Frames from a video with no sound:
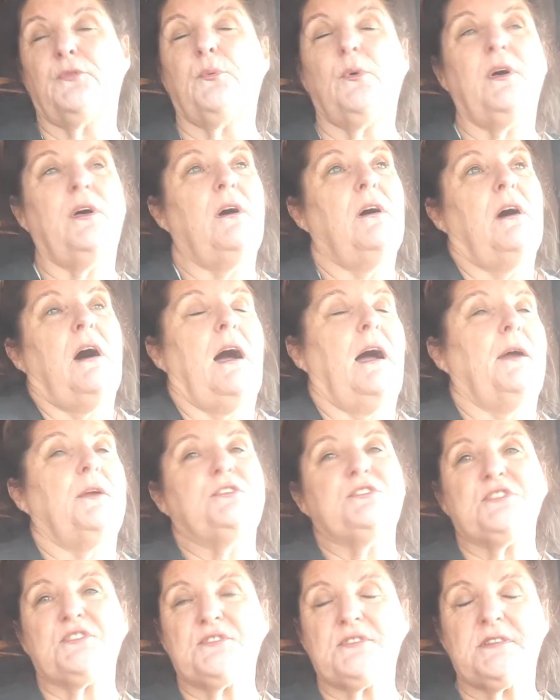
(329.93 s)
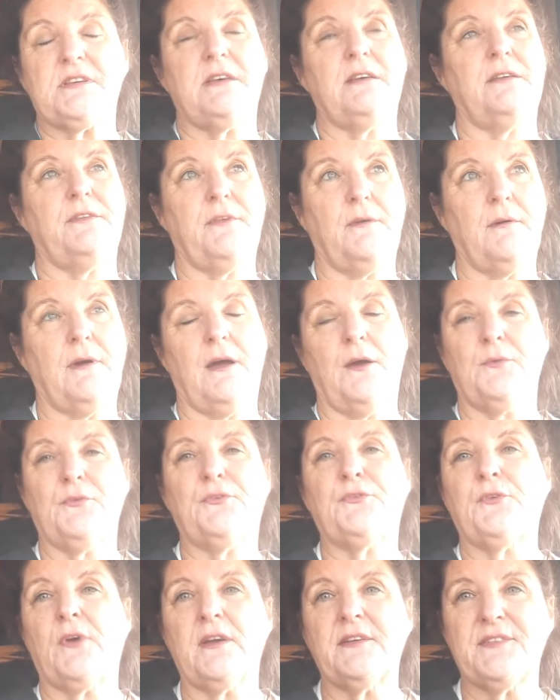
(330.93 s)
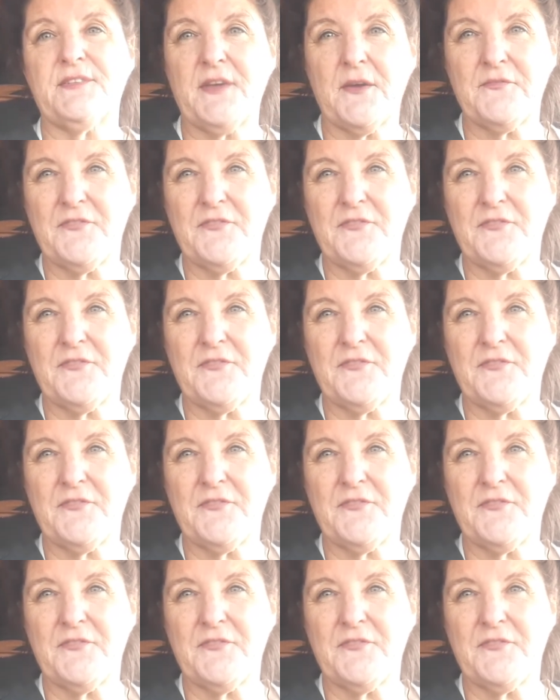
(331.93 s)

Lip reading: Well, I was stressed